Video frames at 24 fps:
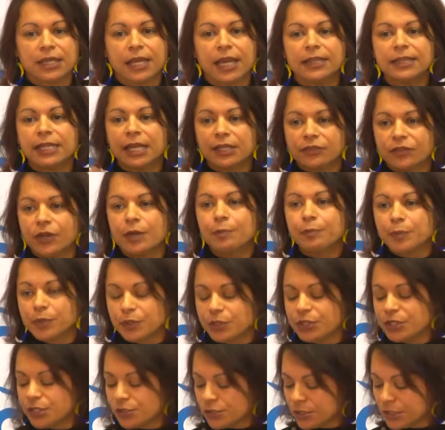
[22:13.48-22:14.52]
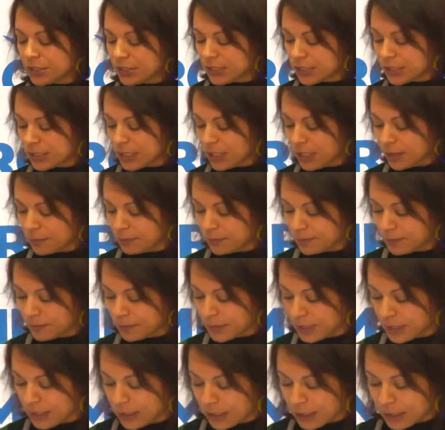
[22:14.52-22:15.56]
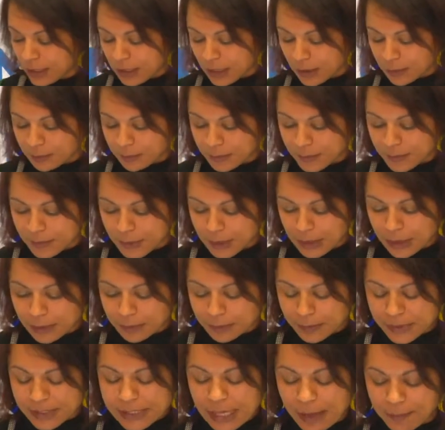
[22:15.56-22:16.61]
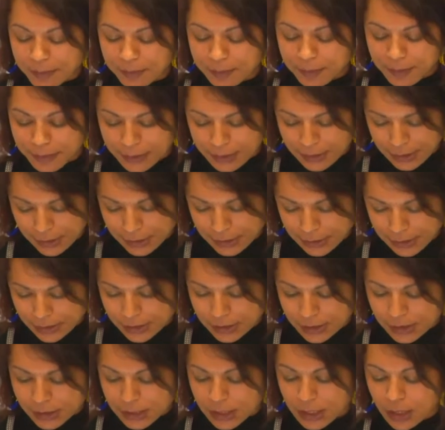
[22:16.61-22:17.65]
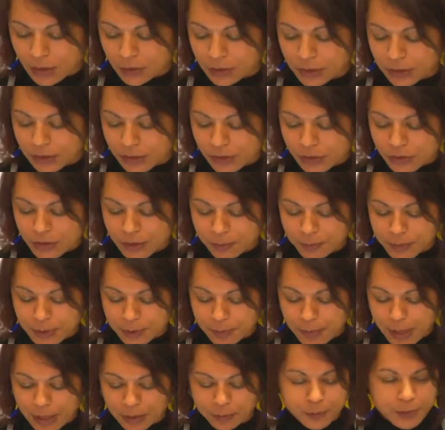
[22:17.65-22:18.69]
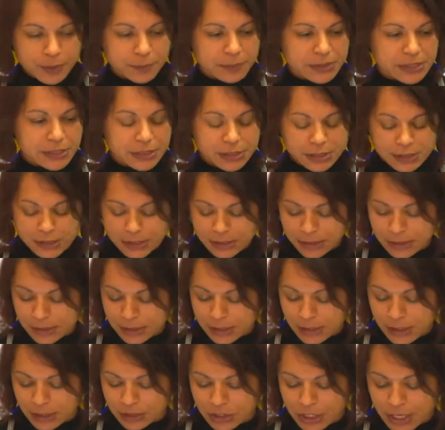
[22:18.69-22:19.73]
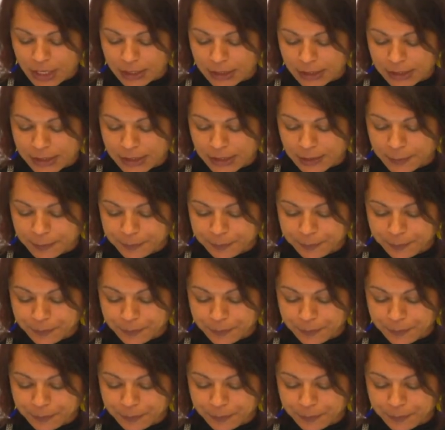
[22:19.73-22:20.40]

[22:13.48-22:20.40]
And that reproduces um, um, um, some, this, this colonial script about promiscuous sexuality.